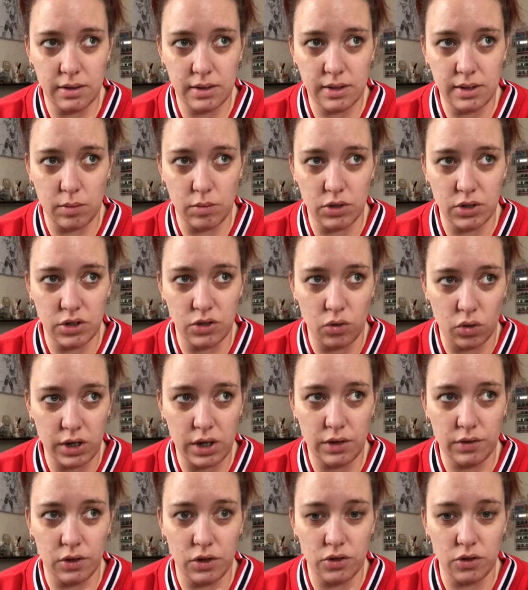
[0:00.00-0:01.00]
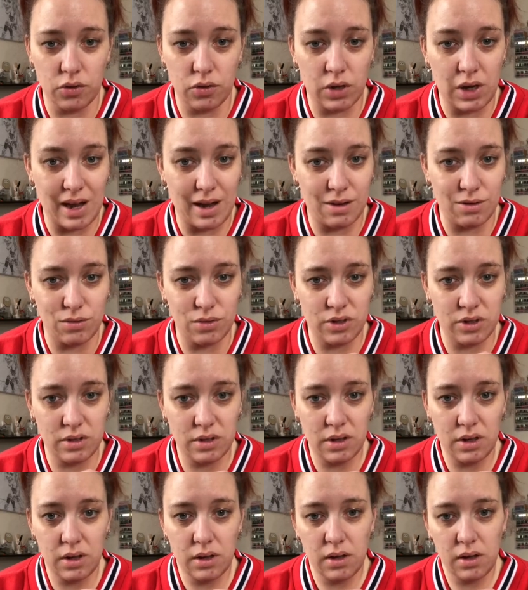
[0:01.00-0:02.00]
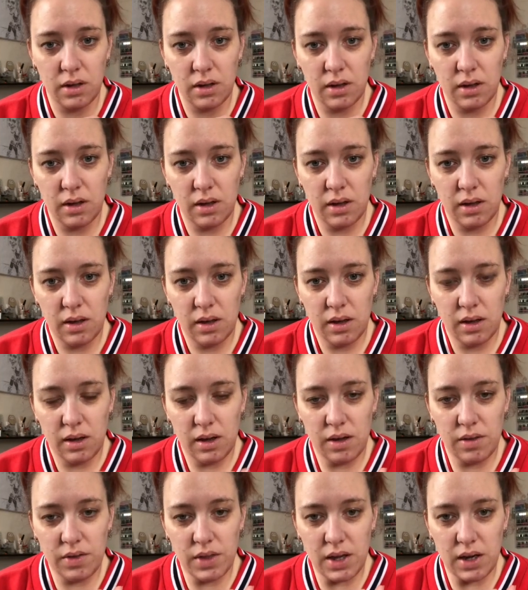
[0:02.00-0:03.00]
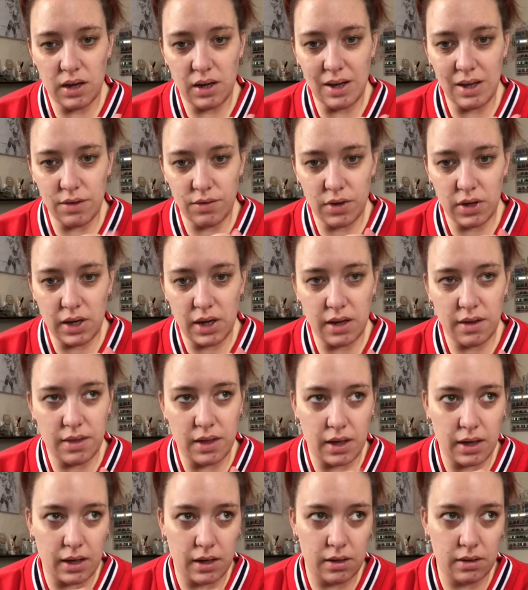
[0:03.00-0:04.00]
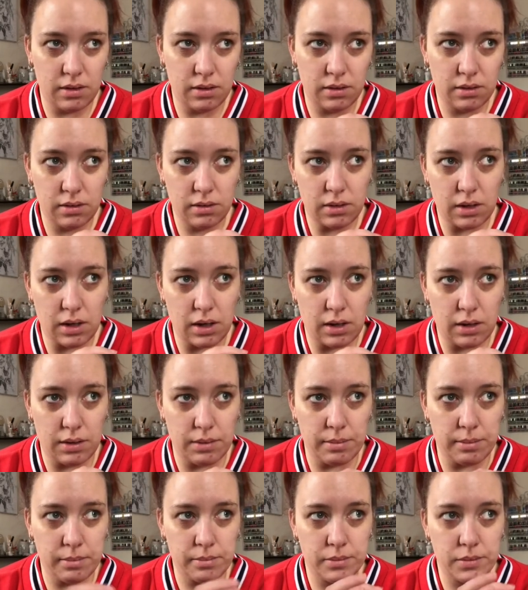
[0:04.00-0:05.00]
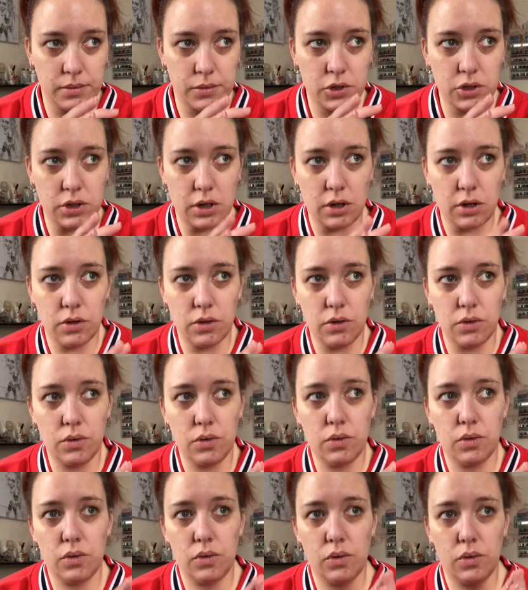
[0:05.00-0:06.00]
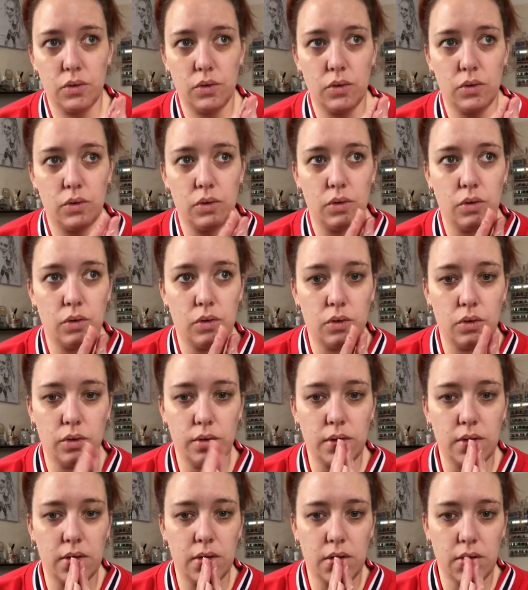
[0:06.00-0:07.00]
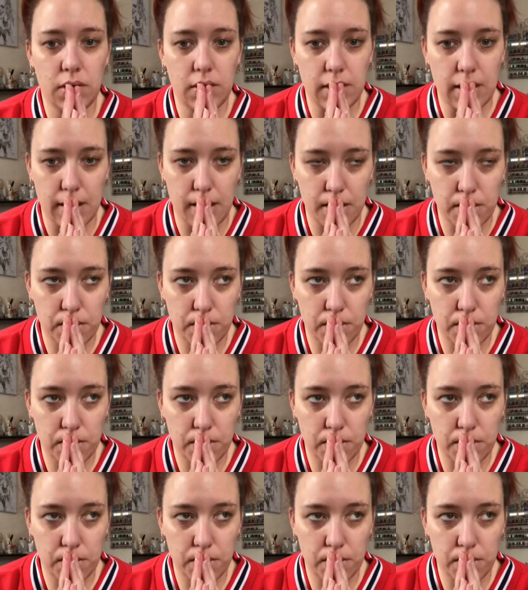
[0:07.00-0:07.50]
someone's knocking the door loud and then leaving it there. So yeah.